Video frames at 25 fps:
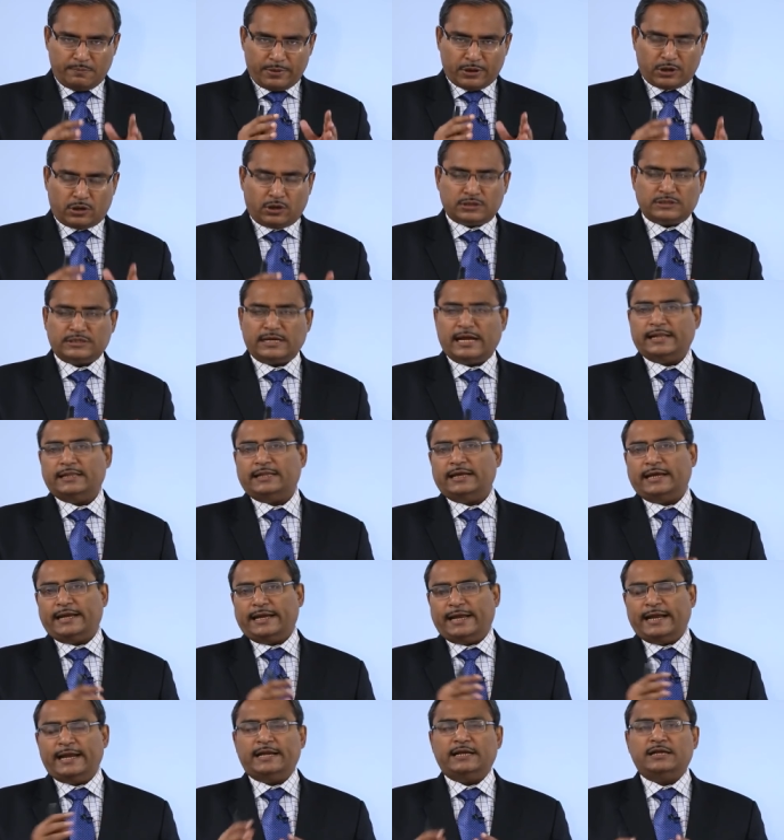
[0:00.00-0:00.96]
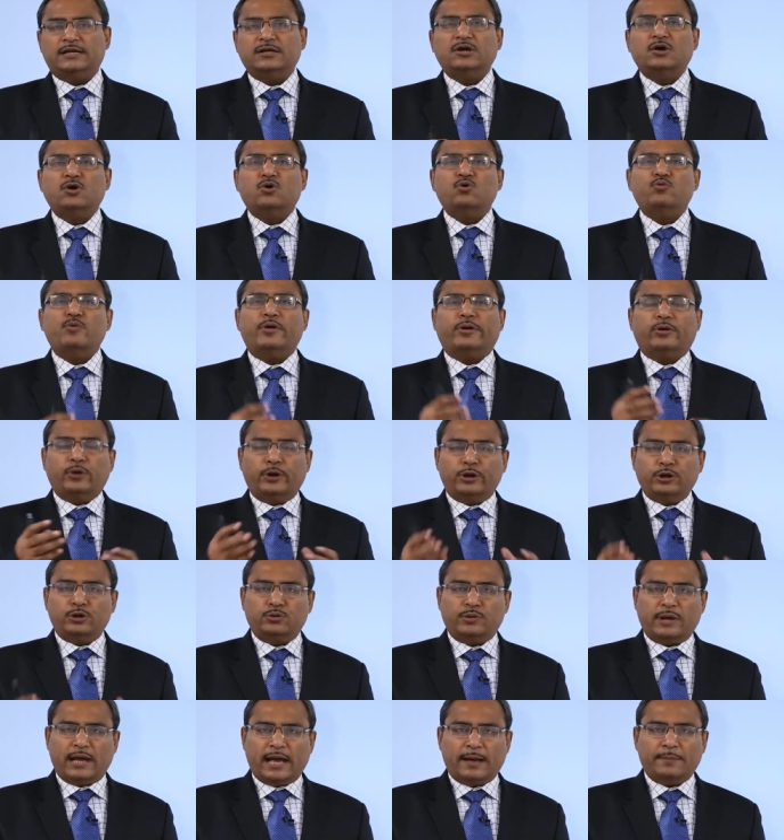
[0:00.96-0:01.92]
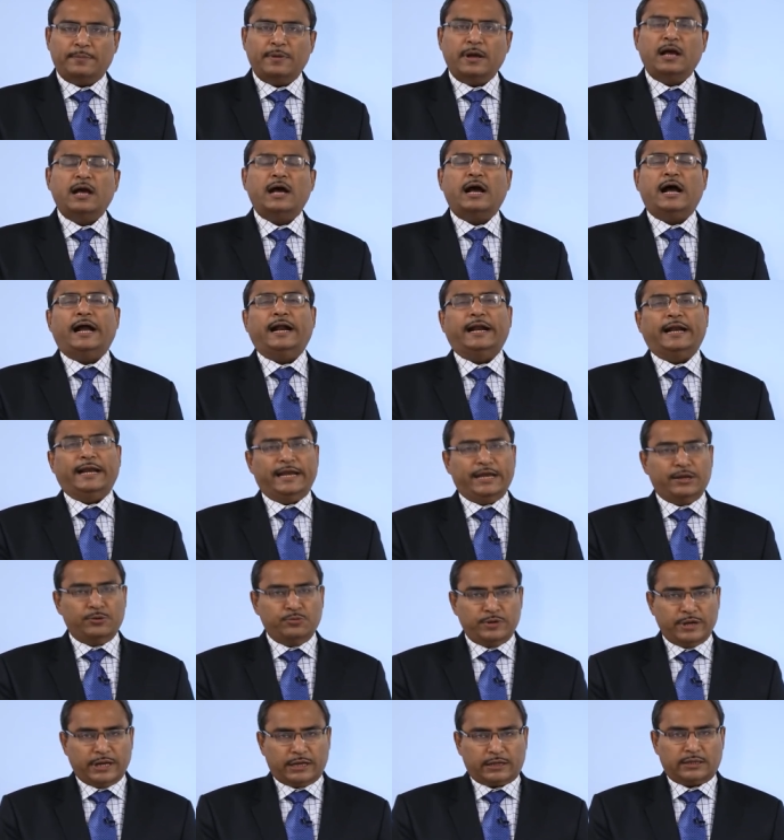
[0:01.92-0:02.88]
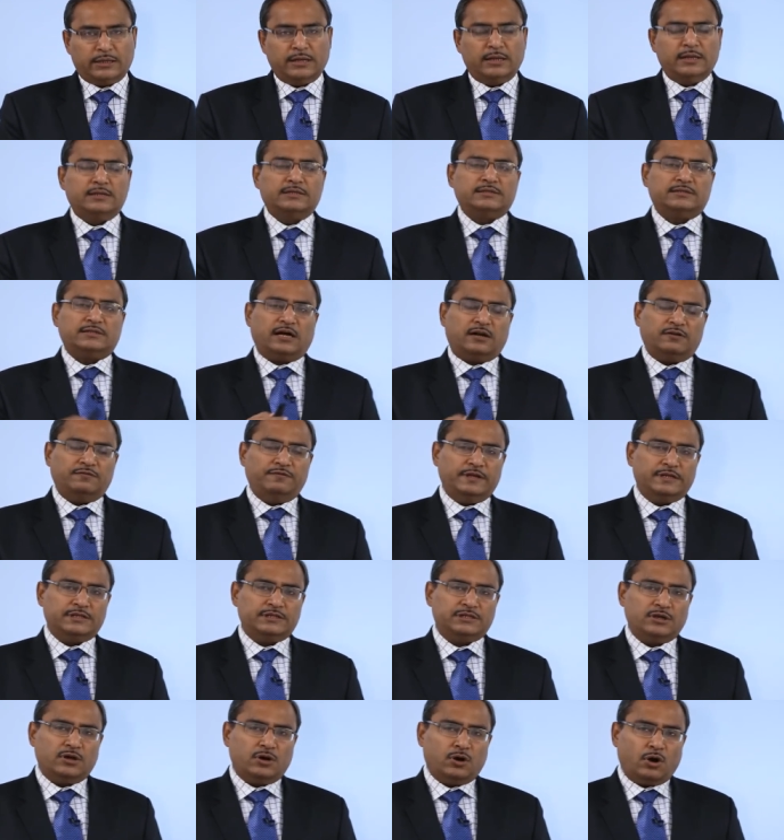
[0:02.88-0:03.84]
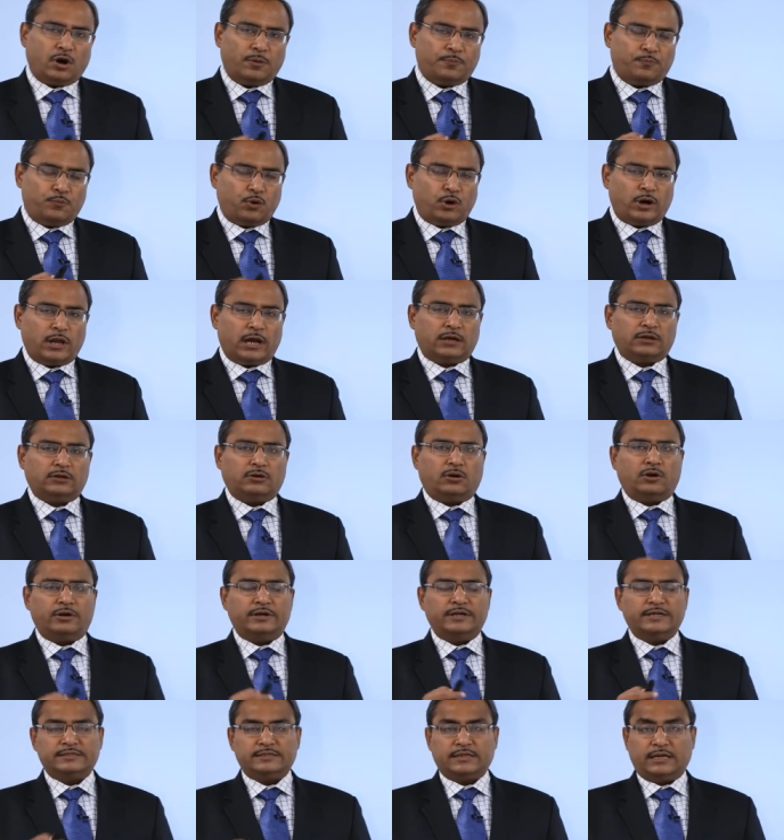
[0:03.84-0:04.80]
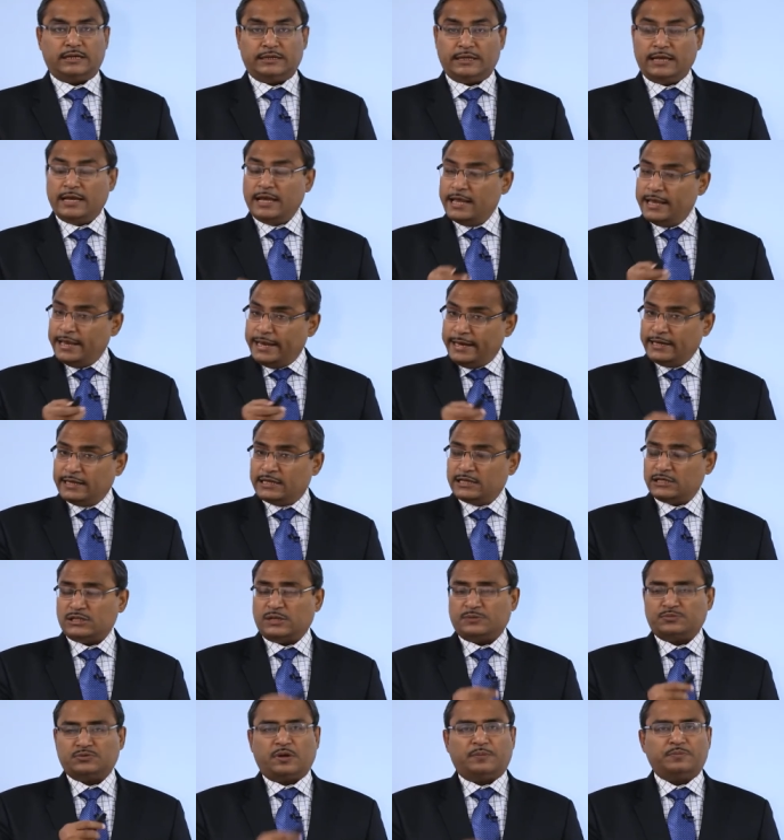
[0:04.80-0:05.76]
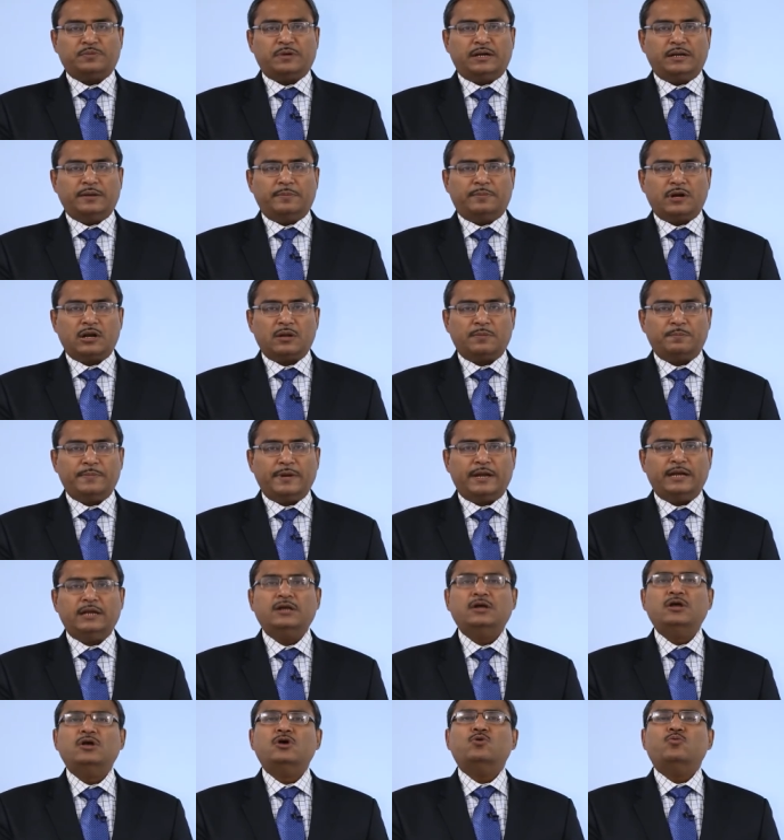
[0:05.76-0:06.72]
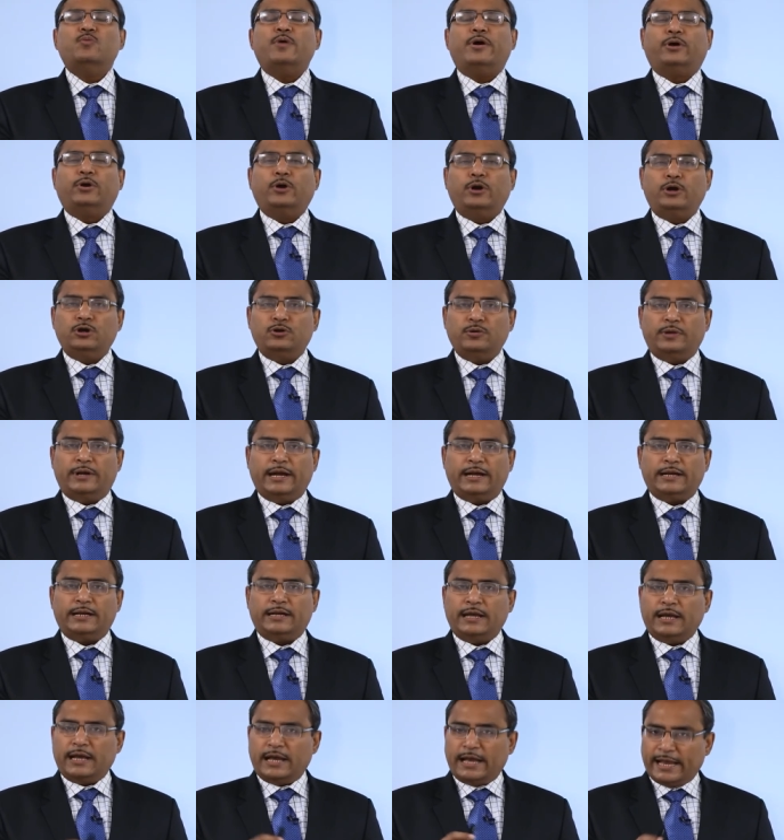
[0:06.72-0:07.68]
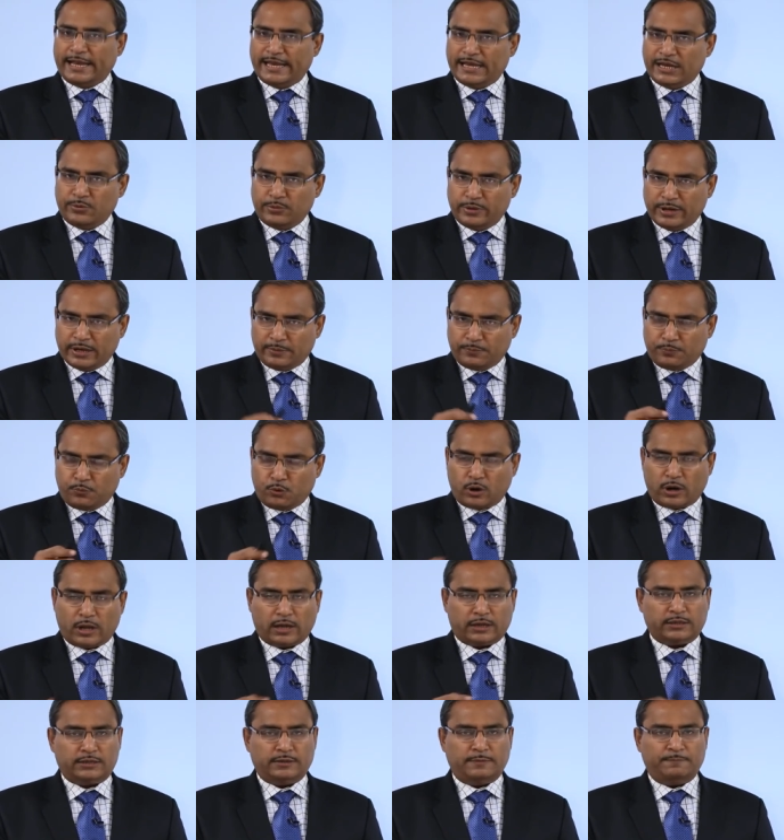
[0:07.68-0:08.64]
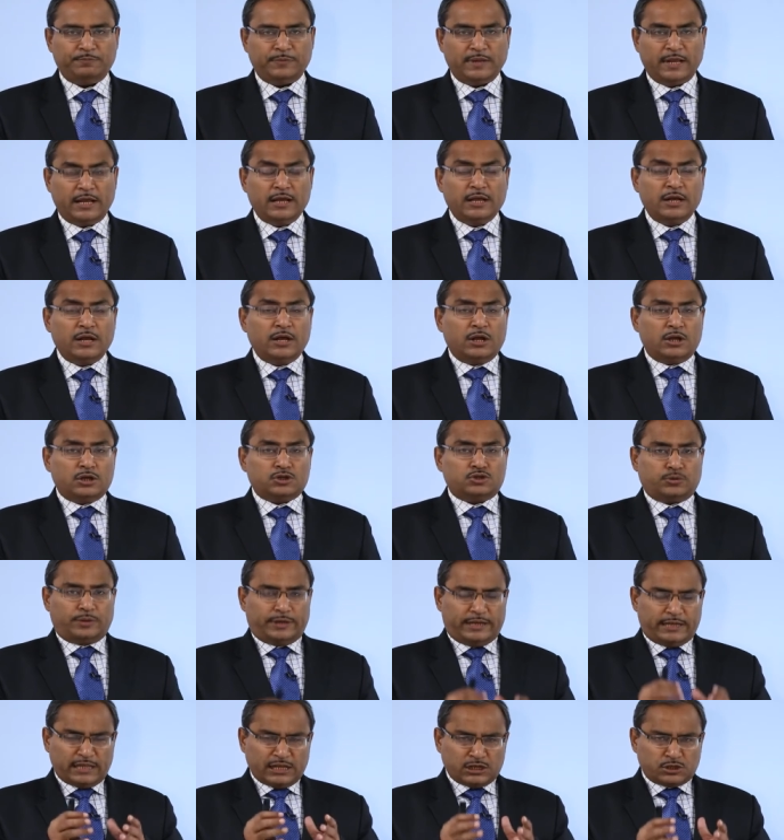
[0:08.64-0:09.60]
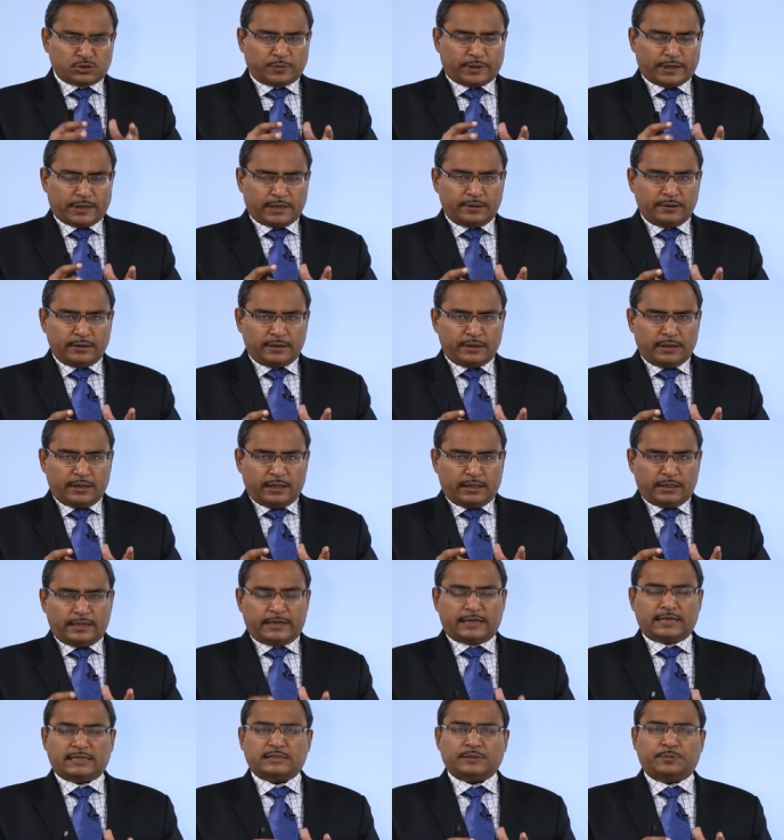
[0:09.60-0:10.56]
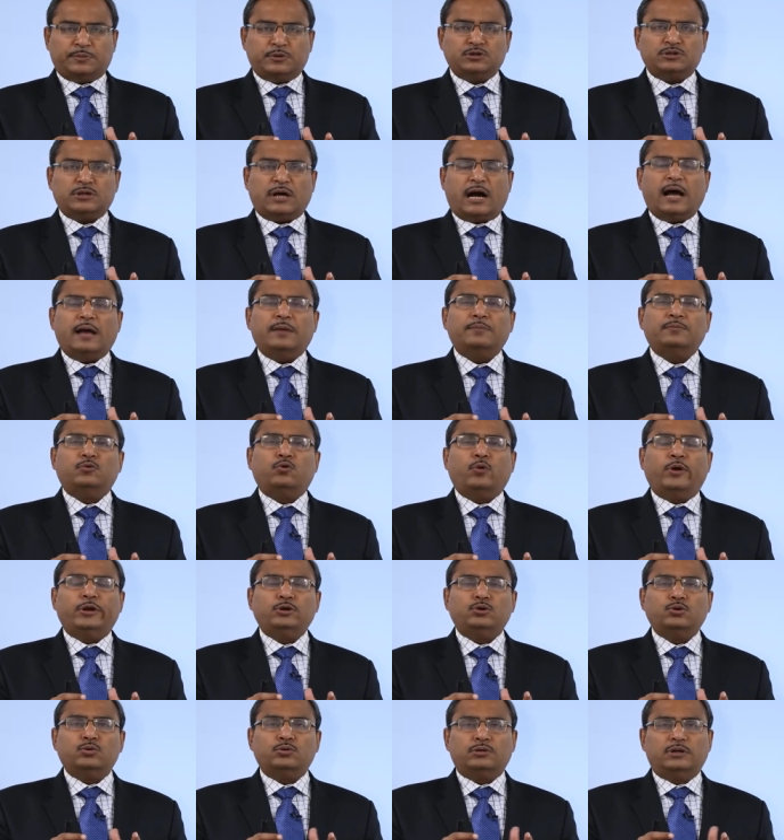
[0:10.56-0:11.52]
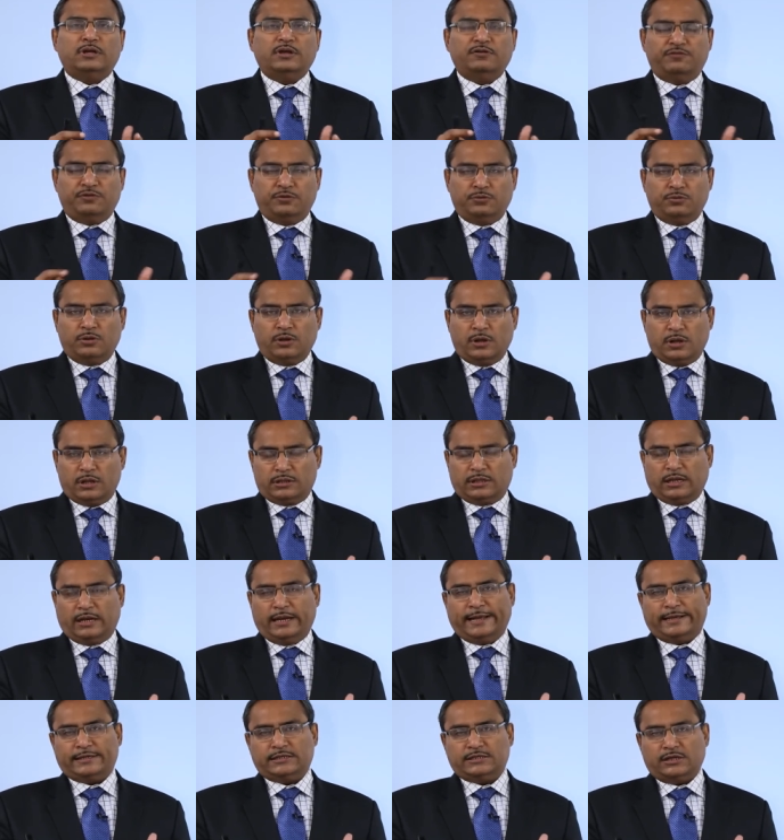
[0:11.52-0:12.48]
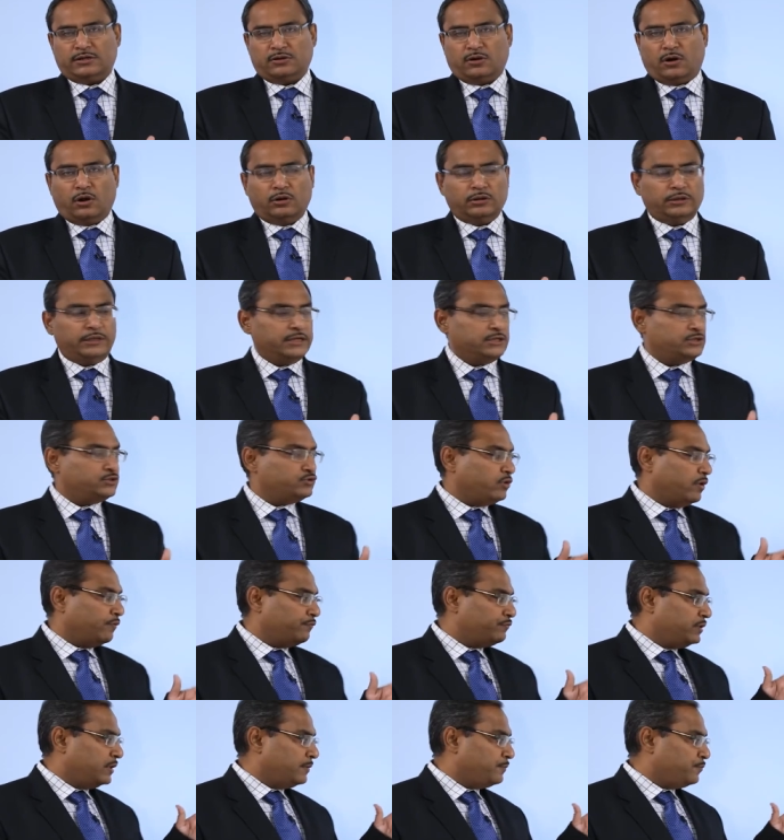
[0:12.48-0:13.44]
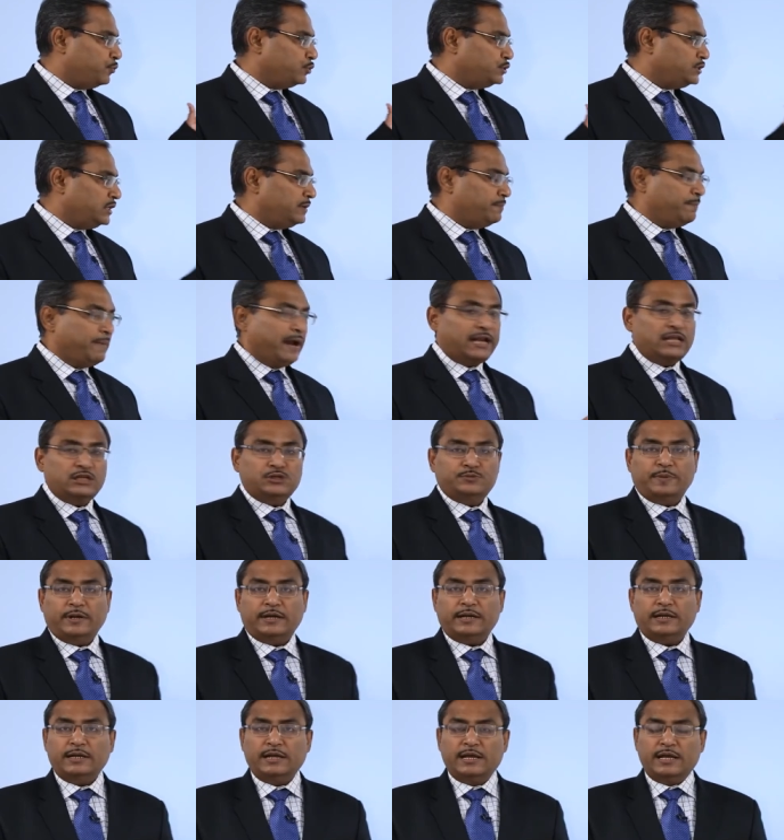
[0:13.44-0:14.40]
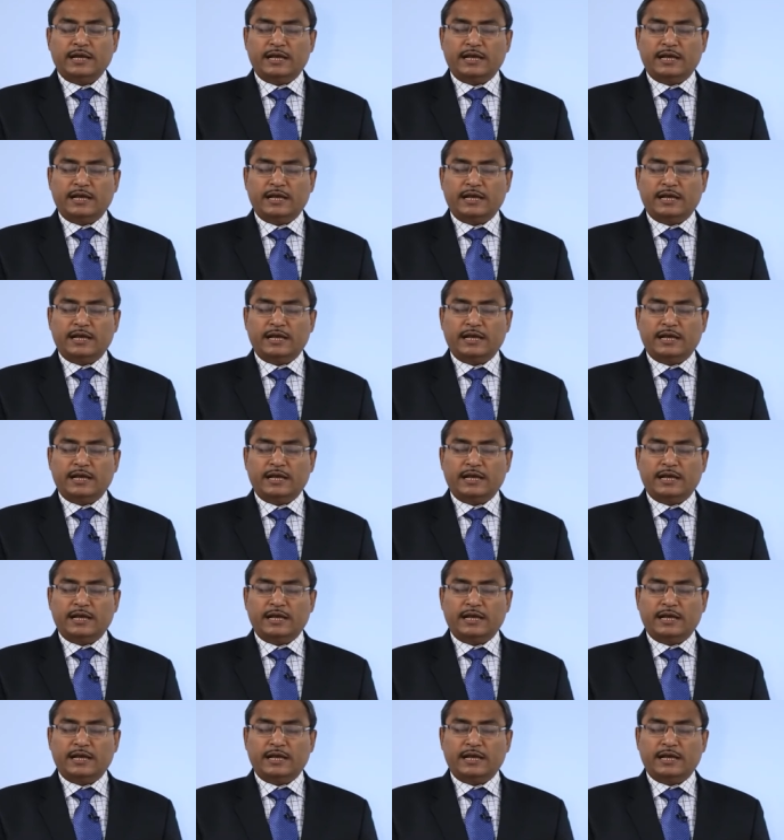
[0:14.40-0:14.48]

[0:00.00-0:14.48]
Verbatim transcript: because at the end we are going to have a unique service or product or result. In case of software development, we are going to get a unique product. So in this way, let us suppose I am going to give you the lecture on this software project management.